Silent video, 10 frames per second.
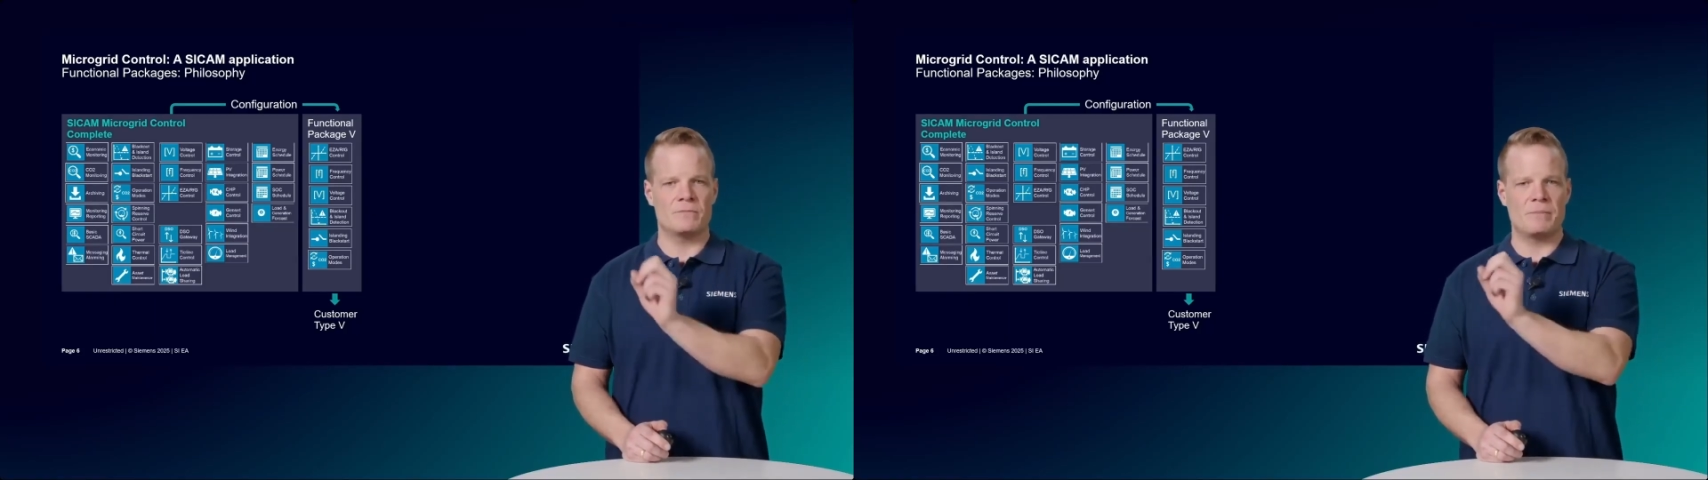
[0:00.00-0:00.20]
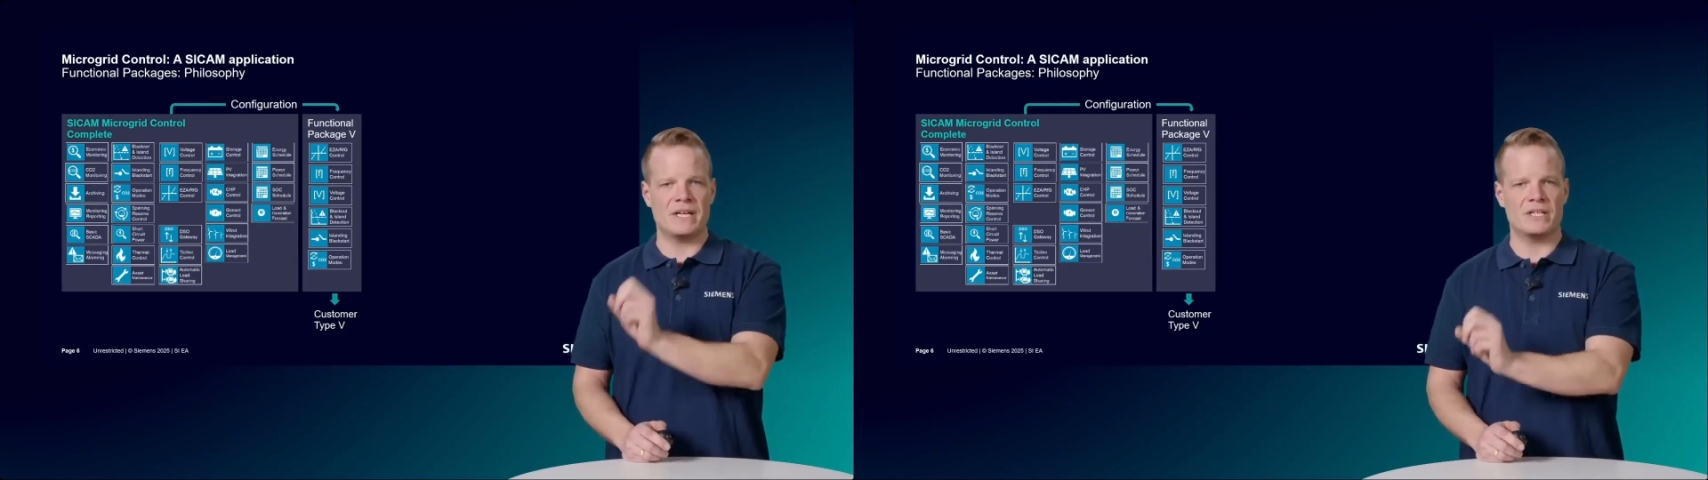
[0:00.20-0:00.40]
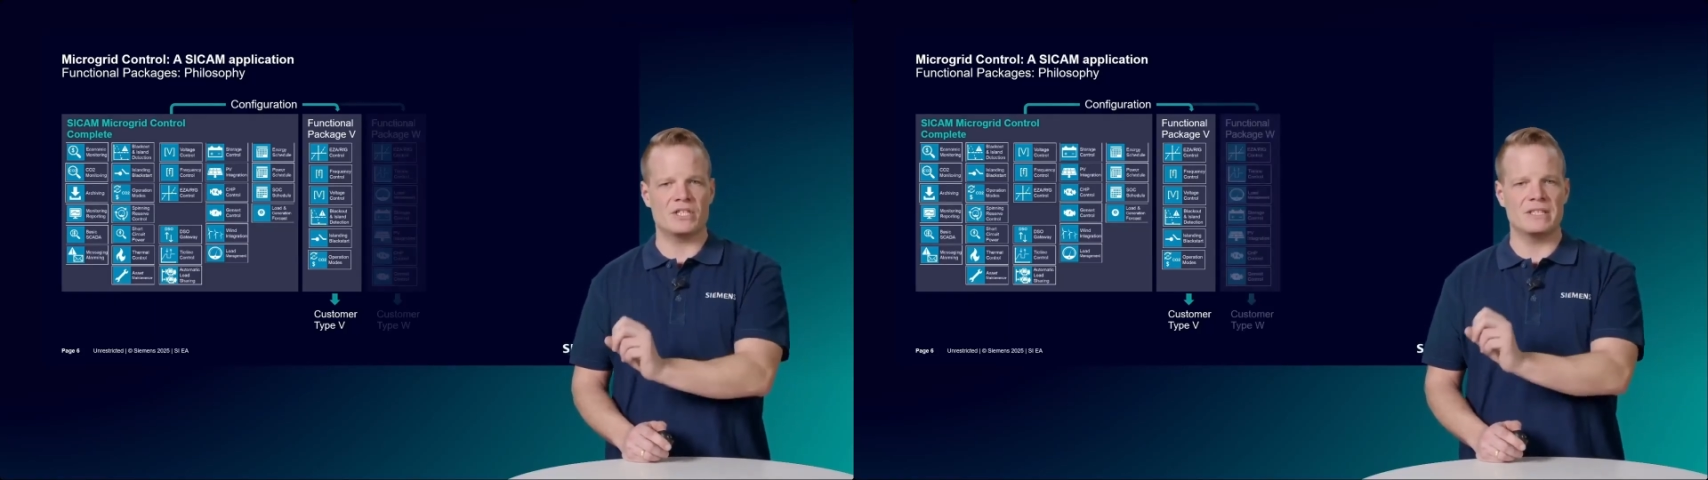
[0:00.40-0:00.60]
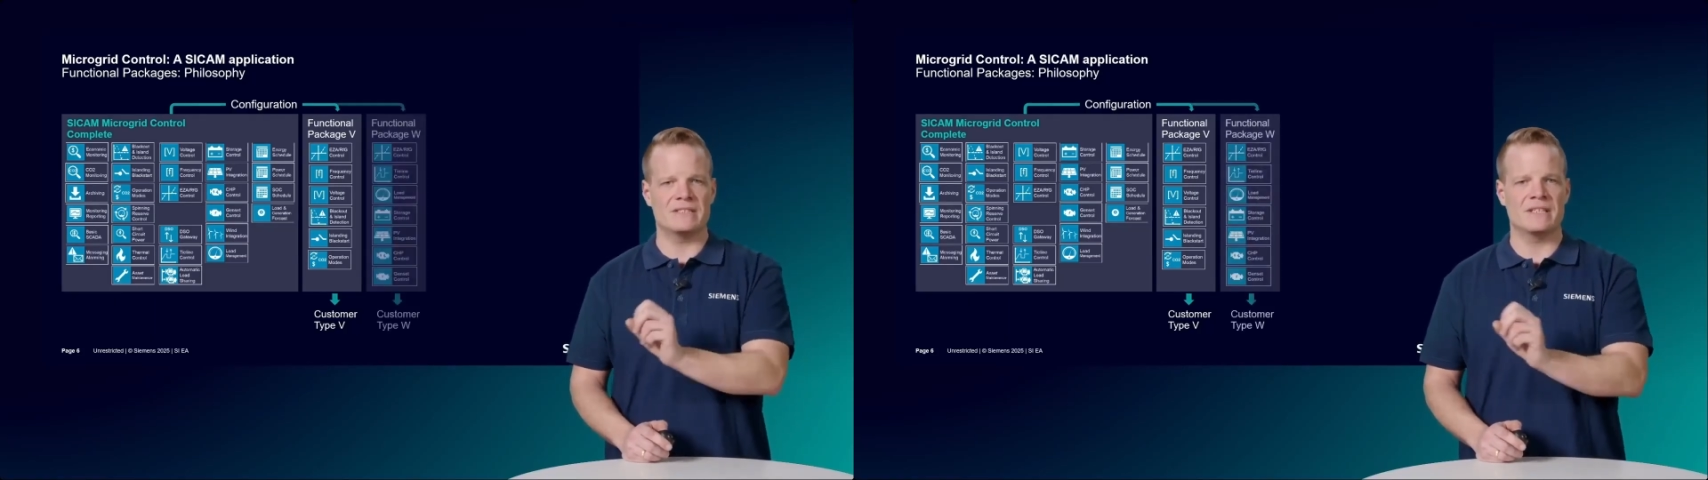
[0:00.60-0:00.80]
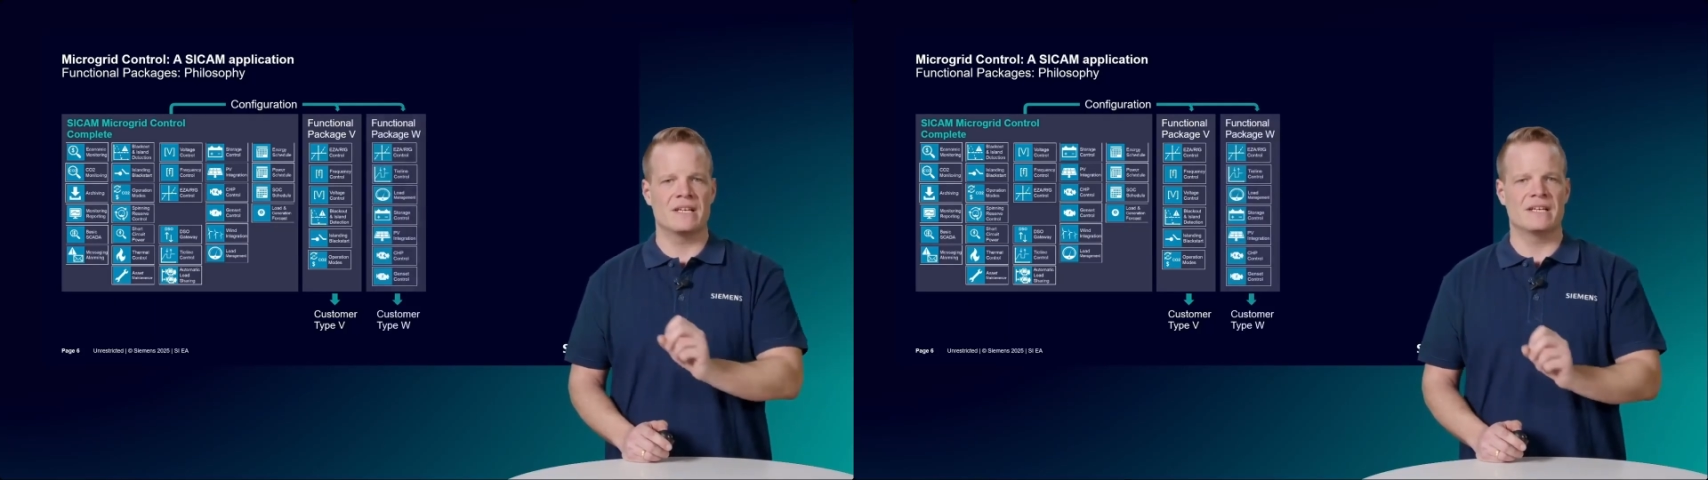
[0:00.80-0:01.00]

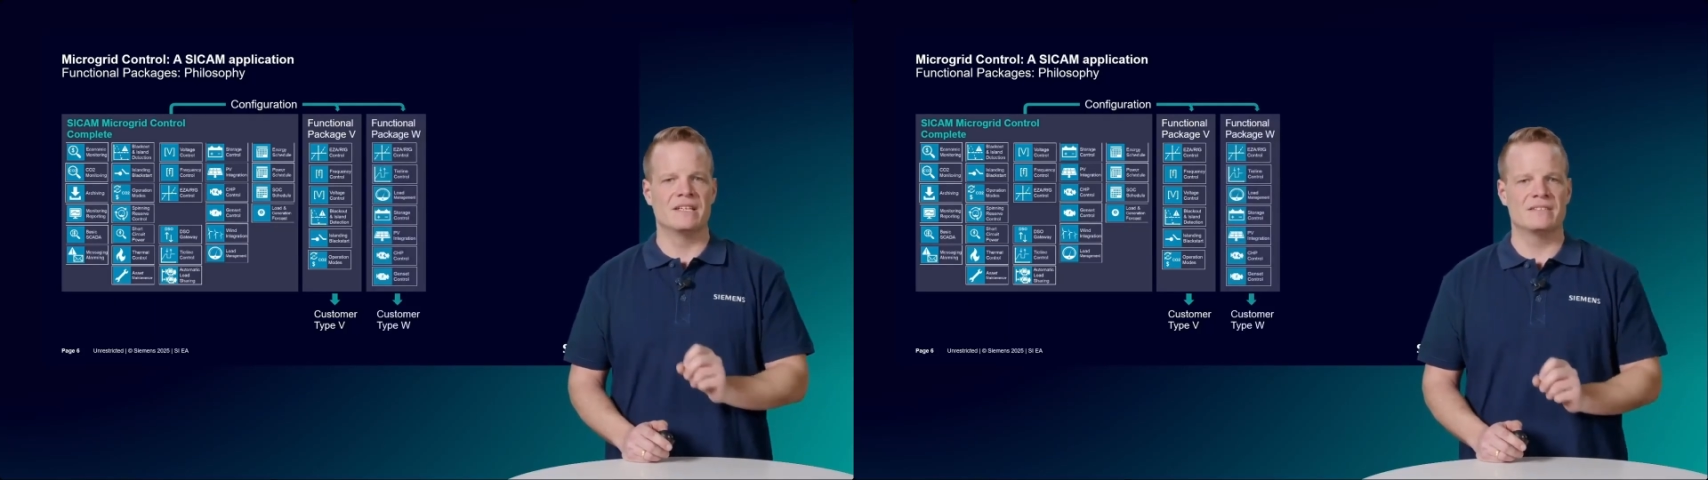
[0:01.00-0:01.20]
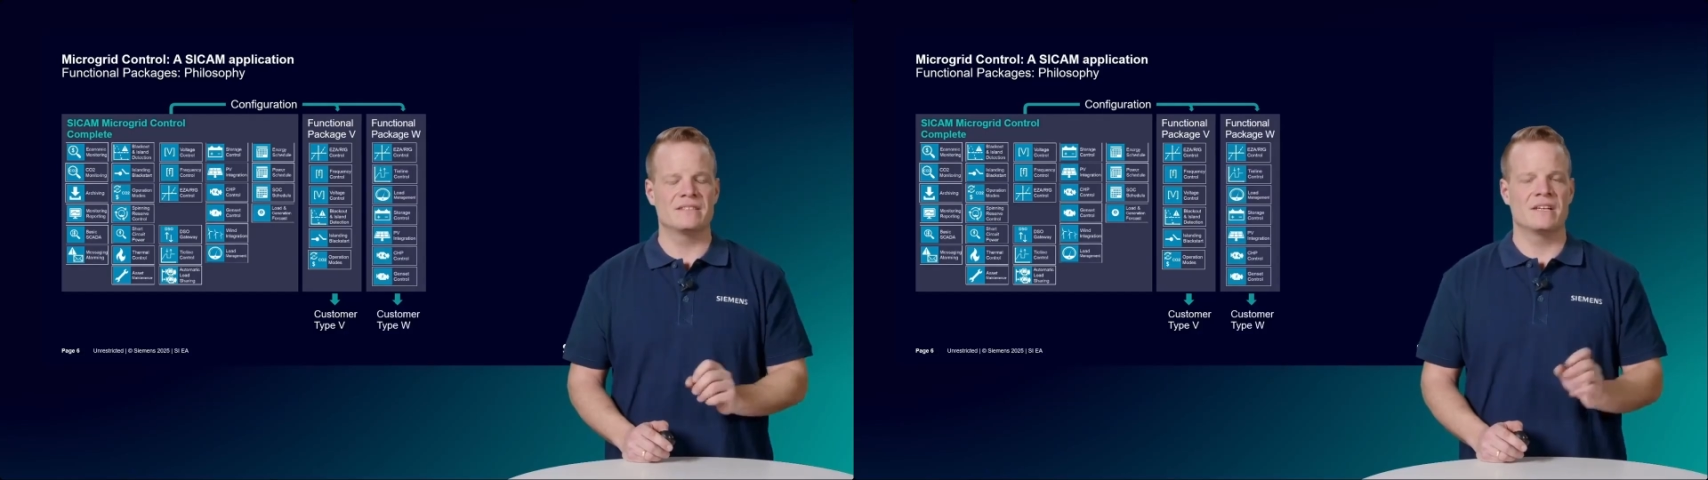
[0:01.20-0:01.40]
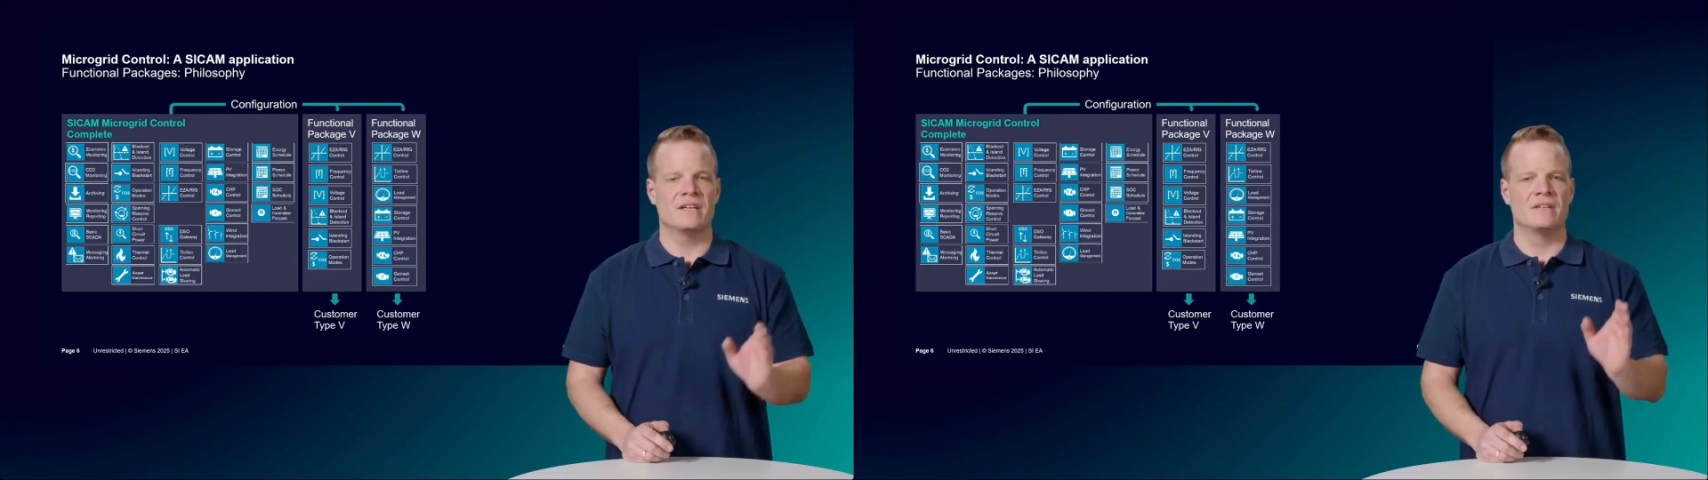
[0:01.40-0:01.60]
packages is